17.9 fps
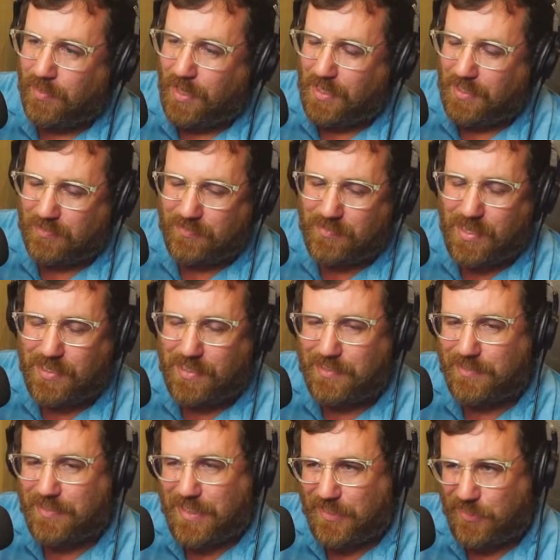and it's not
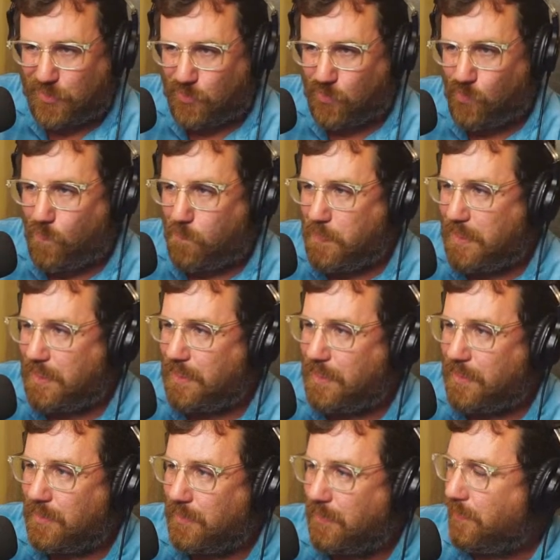intentional,
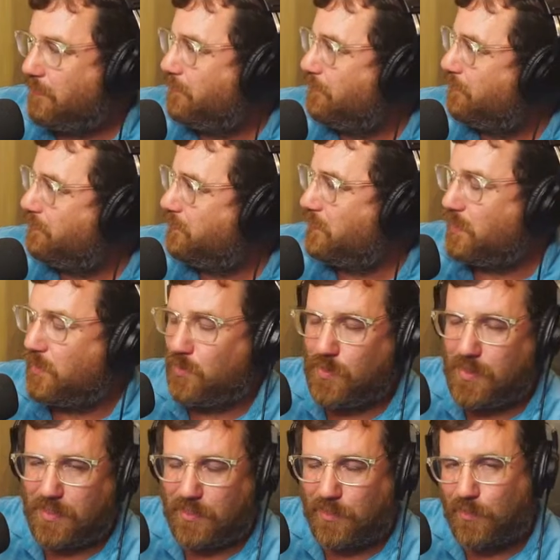meaning
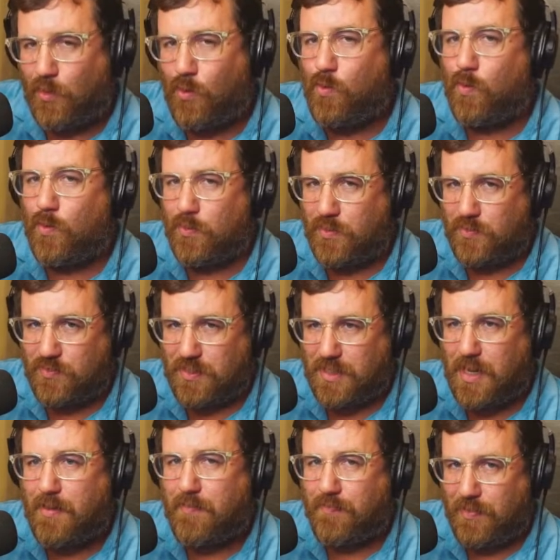you didn't lower the
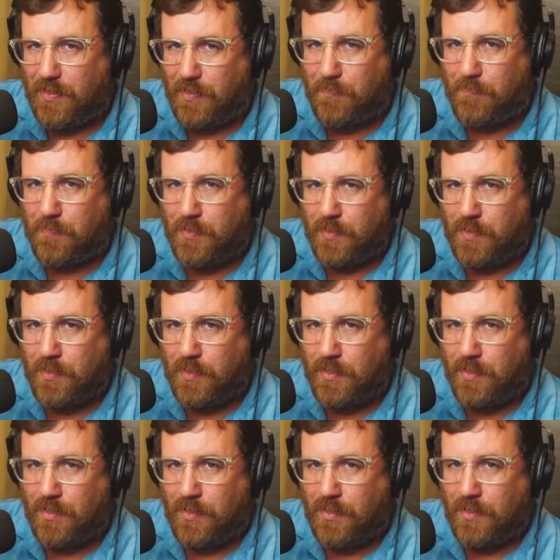CFM
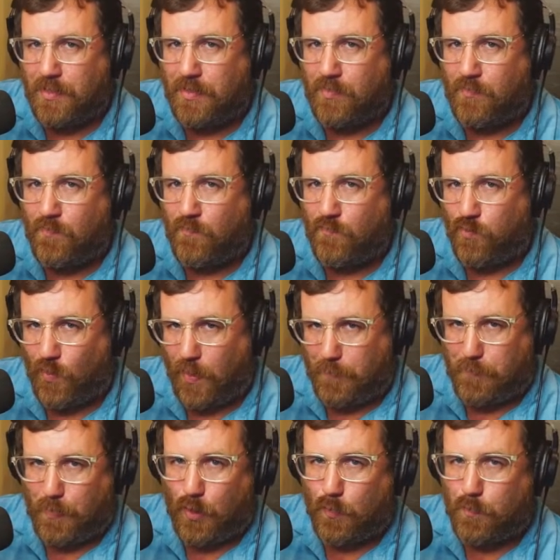for
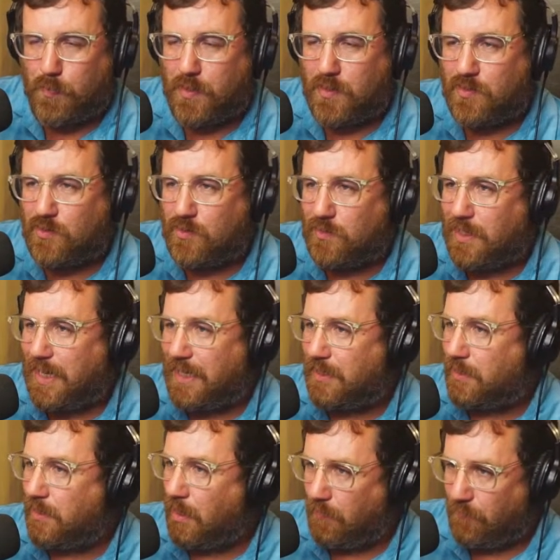a purpose
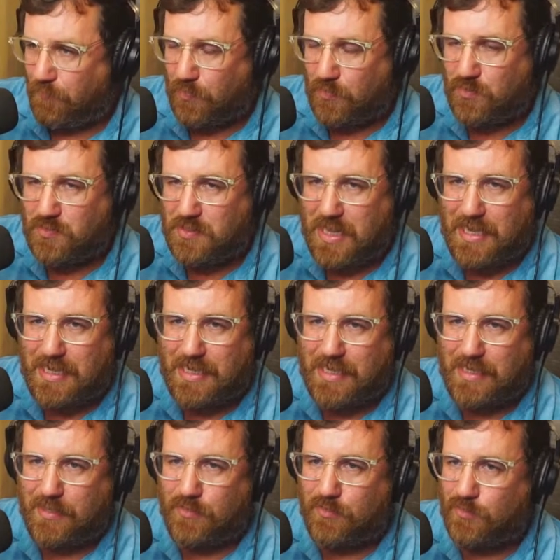like comfort
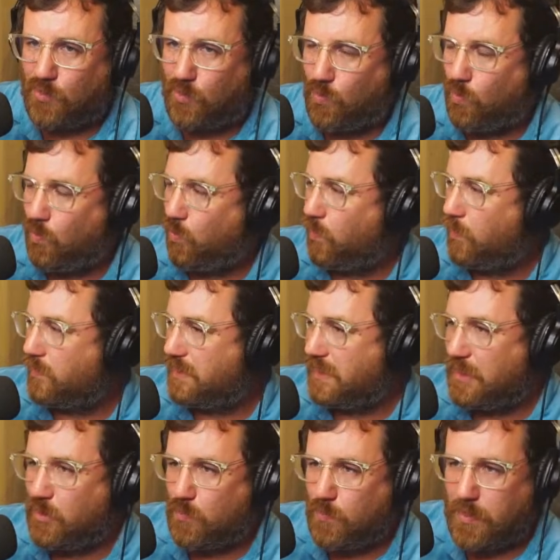settings or
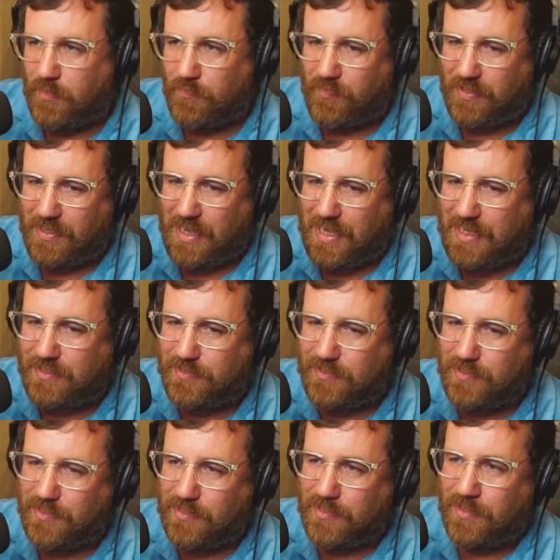
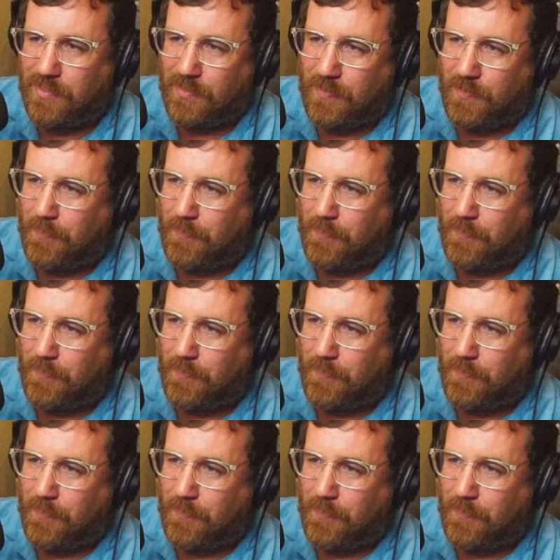dehumidification,